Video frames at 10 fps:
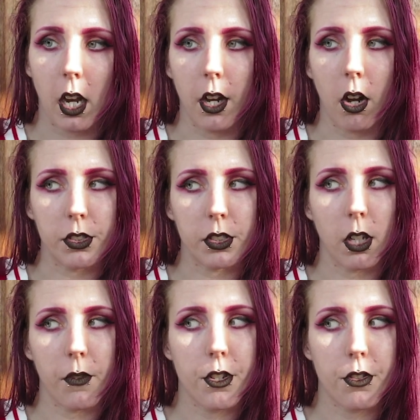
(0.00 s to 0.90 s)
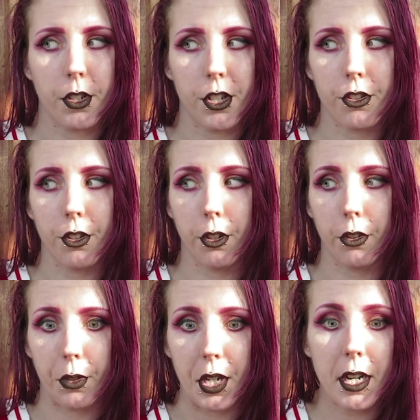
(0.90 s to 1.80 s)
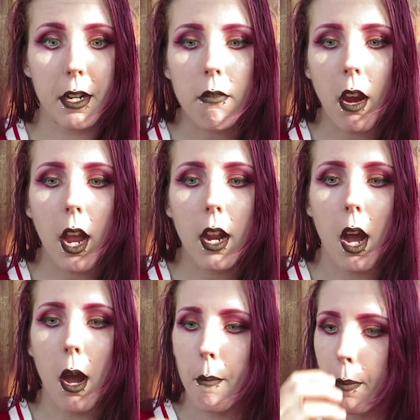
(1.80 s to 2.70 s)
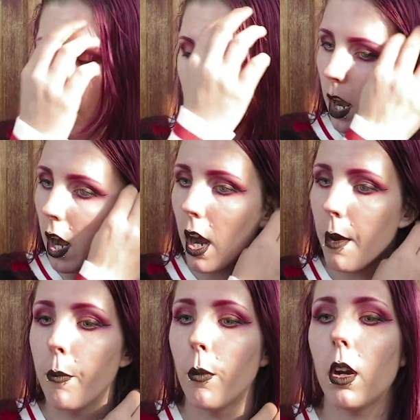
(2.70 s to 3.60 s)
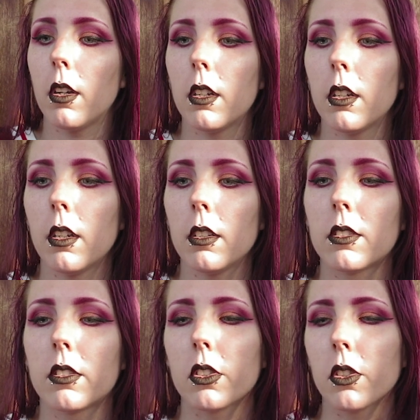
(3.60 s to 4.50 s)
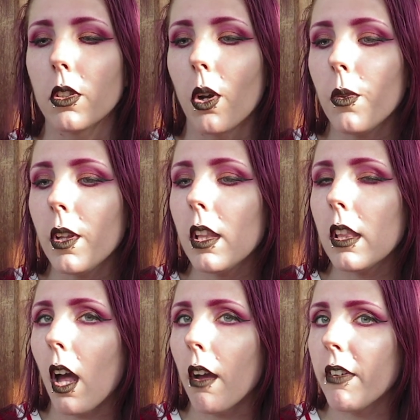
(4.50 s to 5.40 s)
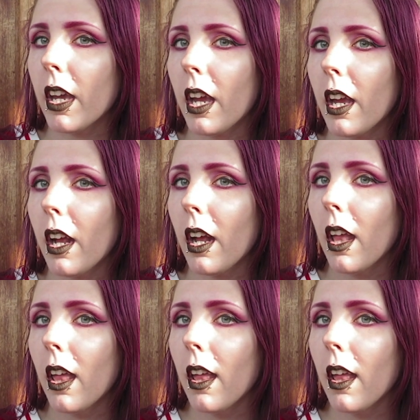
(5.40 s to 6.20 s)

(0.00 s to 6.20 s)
I also love the traditional green and red, but I'm slowly loving